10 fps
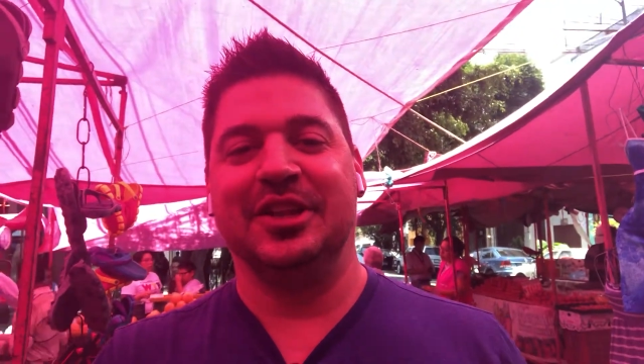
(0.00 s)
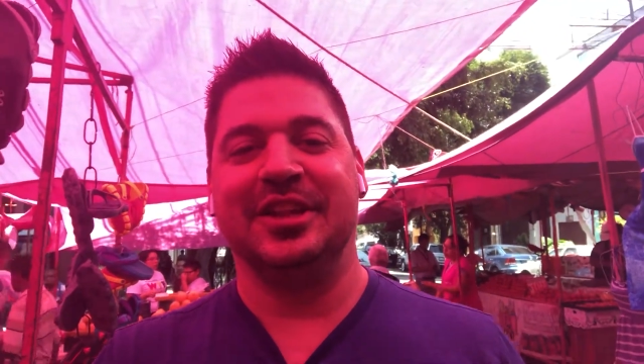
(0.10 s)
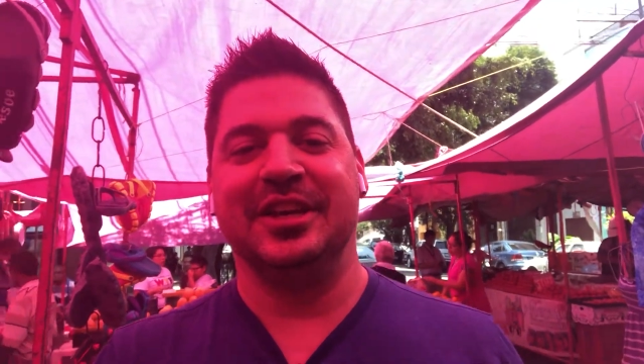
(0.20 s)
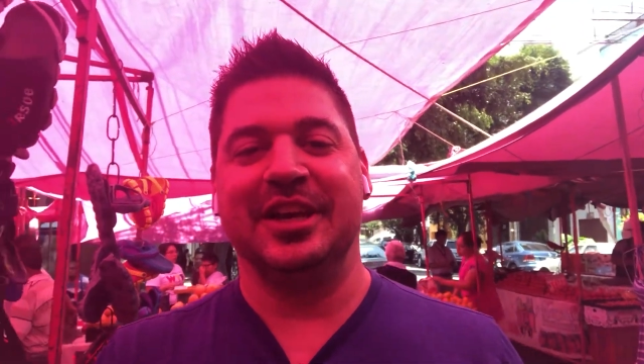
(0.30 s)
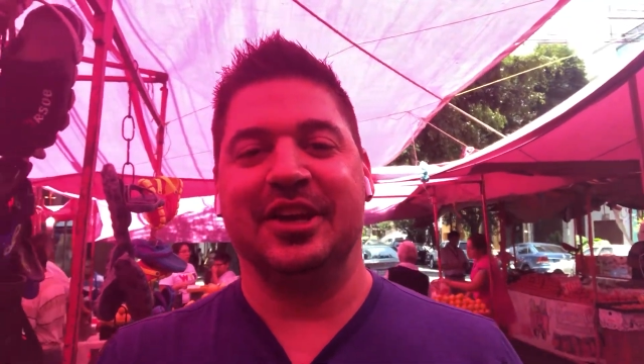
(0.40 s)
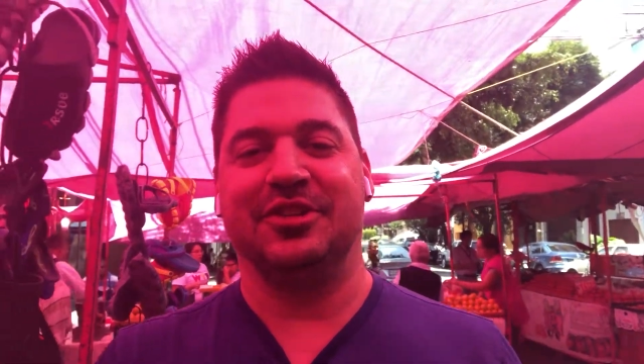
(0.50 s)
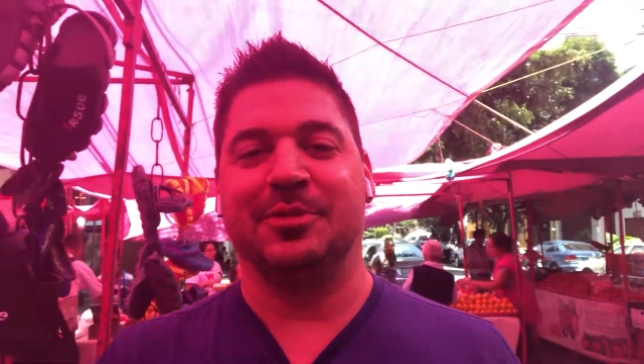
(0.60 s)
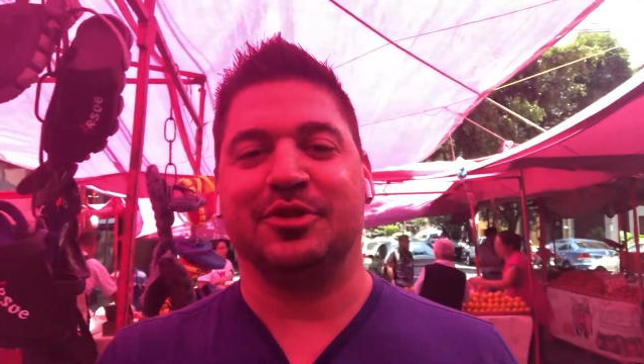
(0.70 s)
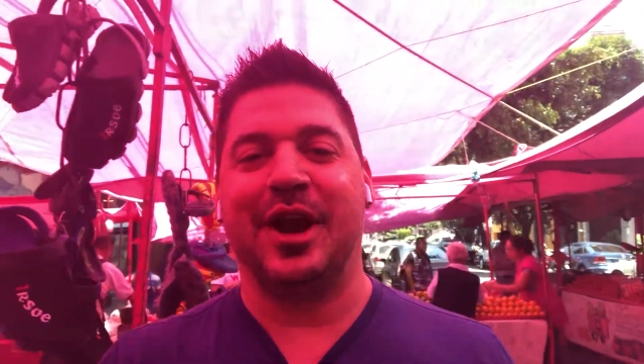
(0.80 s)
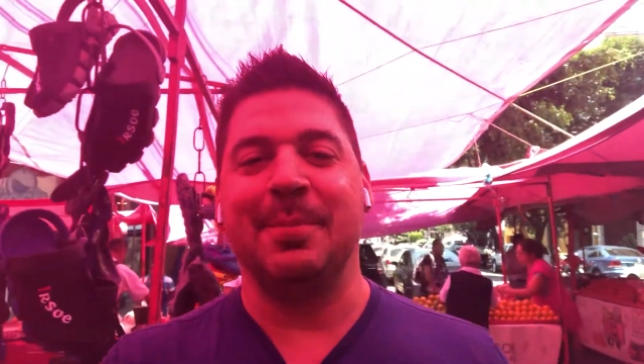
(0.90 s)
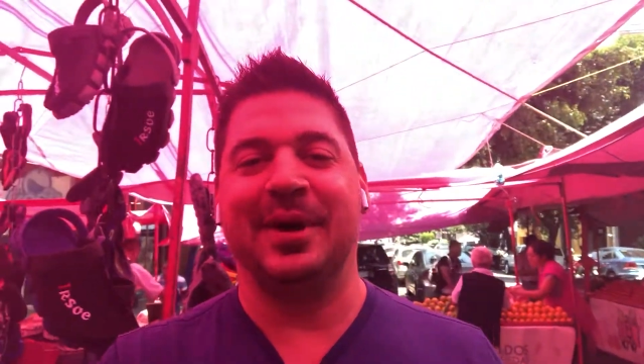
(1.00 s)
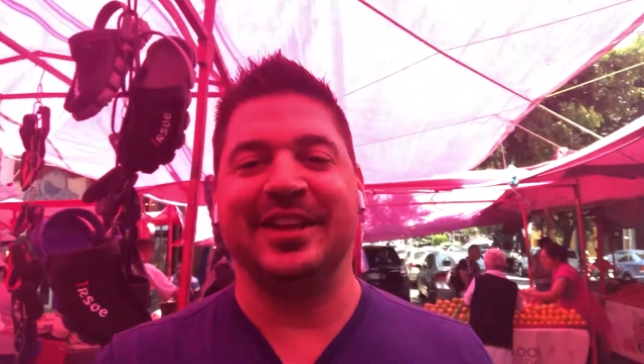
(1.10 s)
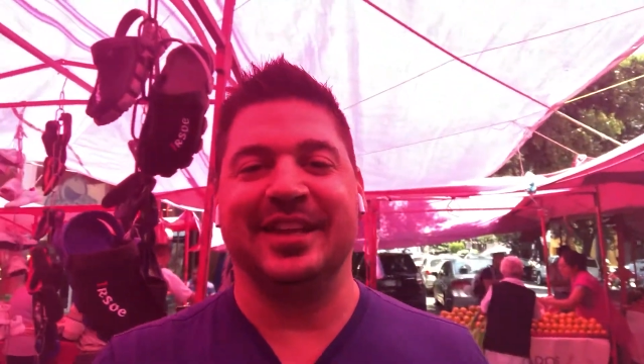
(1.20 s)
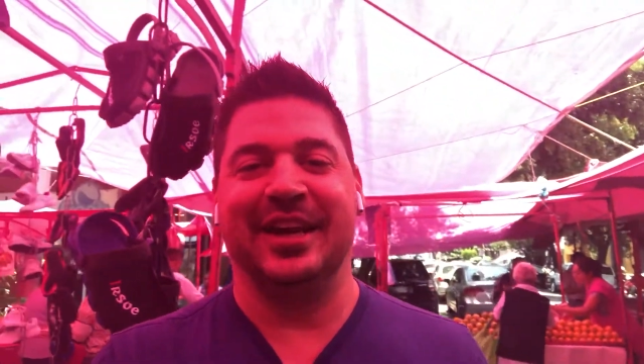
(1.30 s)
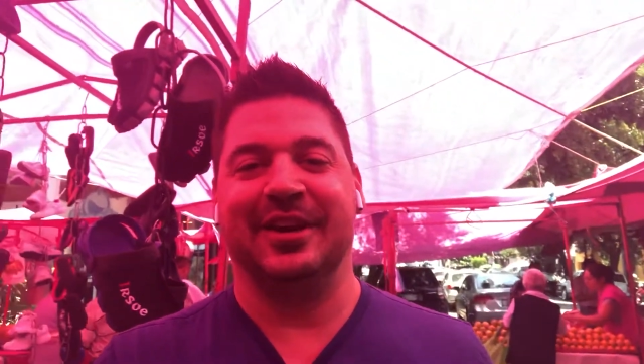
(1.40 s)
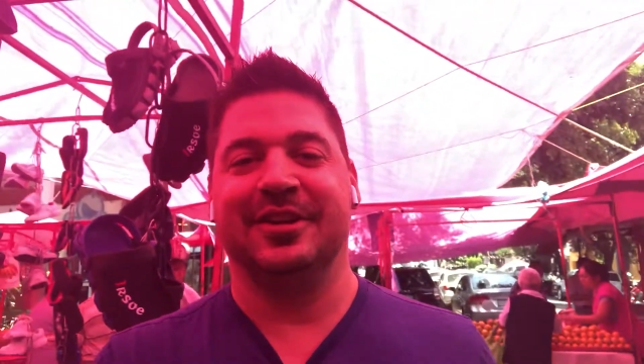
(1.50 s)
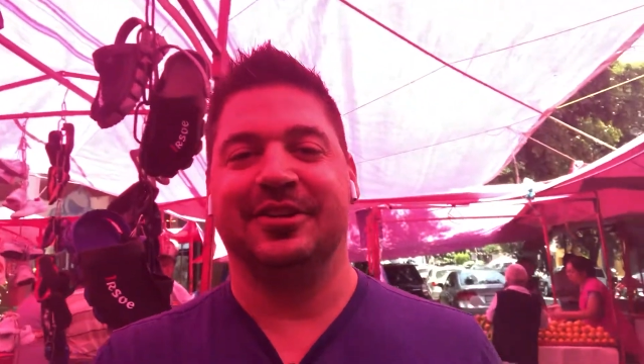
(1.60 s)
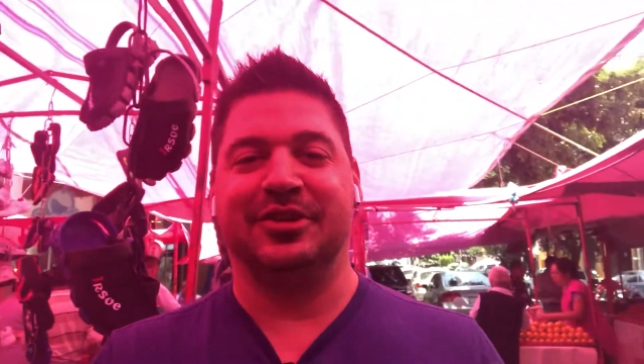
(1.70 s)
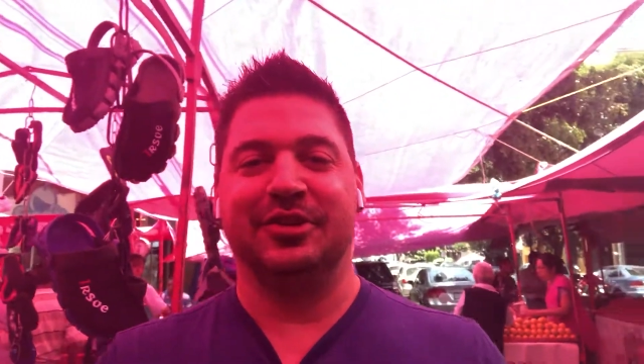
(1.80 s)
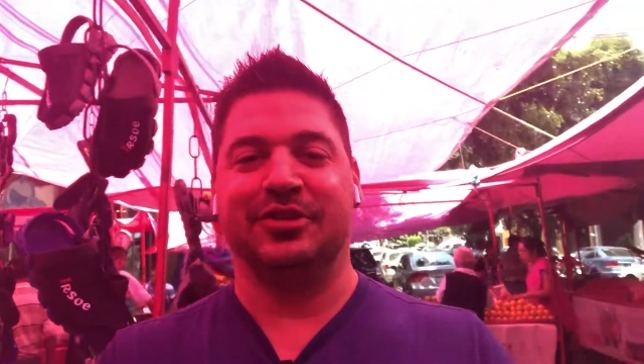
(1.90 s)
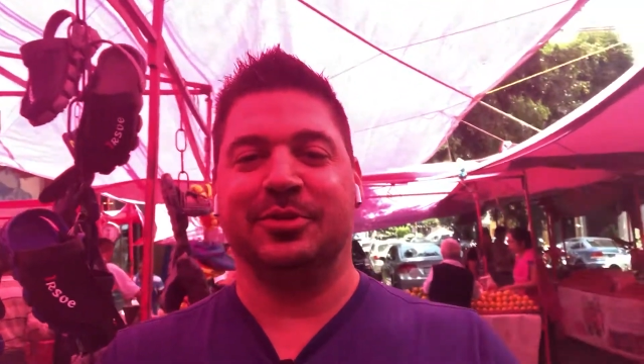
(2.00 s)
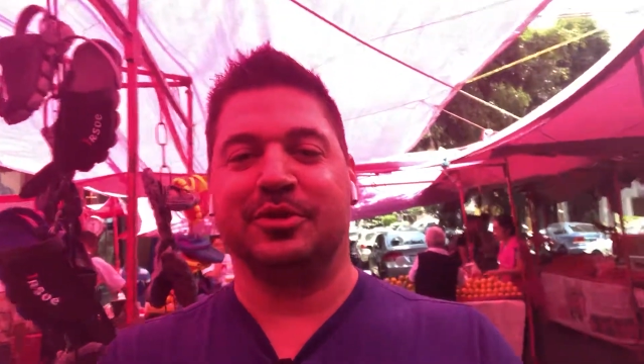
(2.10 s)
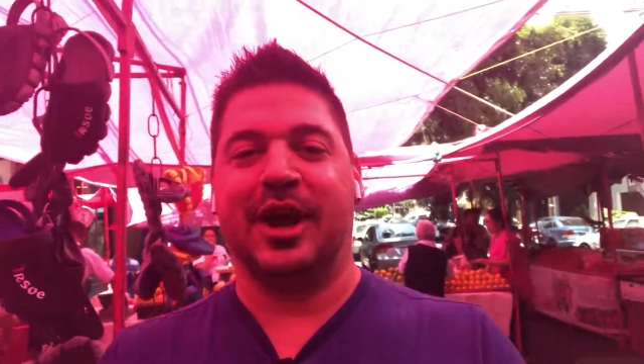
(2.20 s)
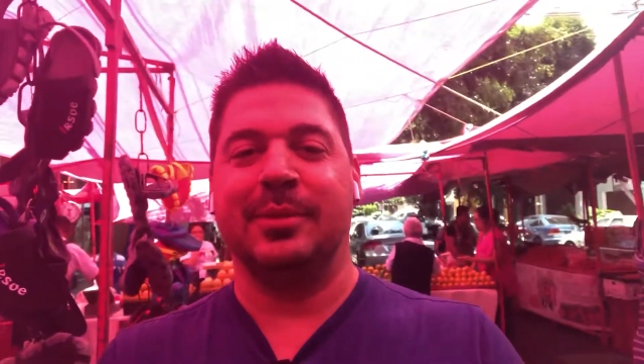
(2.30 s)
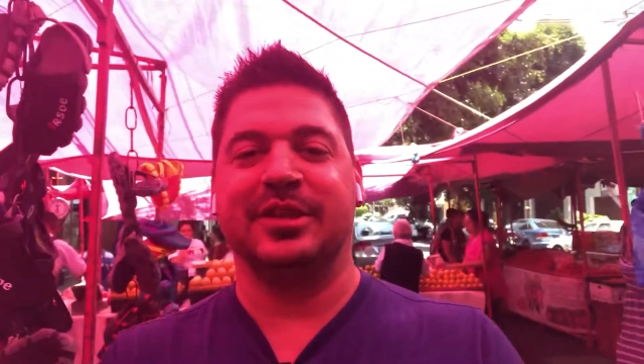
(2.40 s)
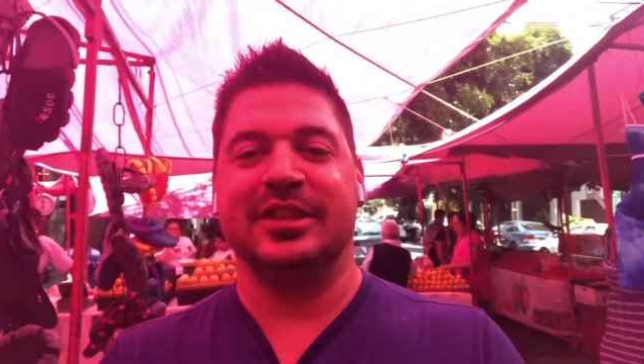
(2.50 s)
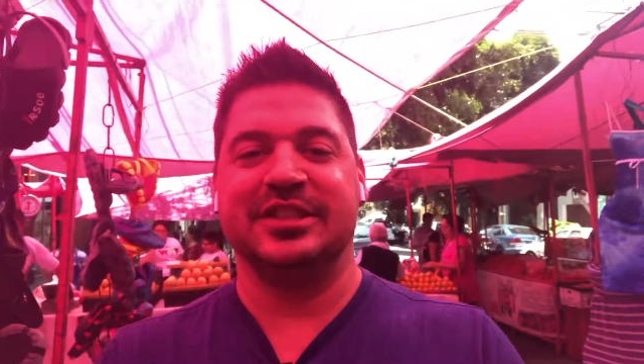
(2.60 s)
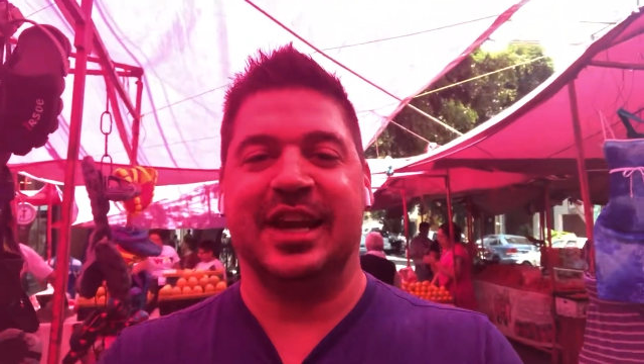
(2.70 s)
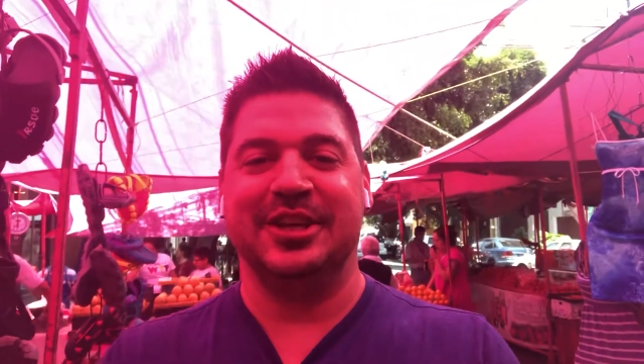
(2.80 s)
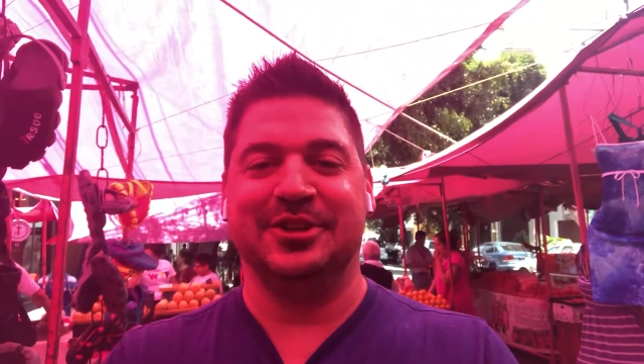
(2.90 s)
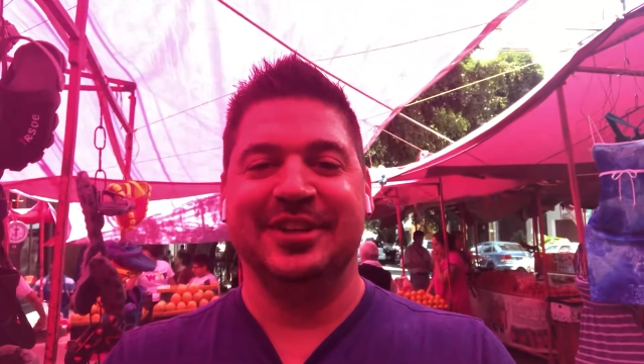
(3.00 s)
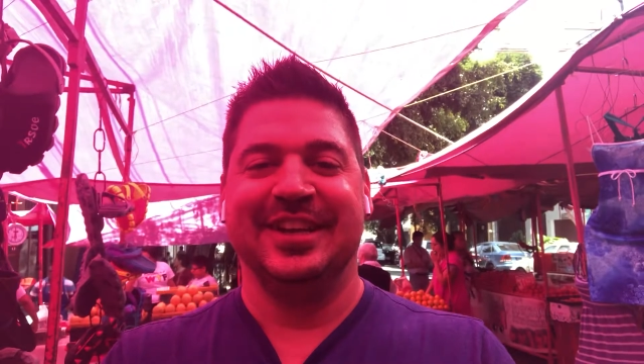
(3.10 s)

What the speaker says: the subscribe button there to subscribe to the channel,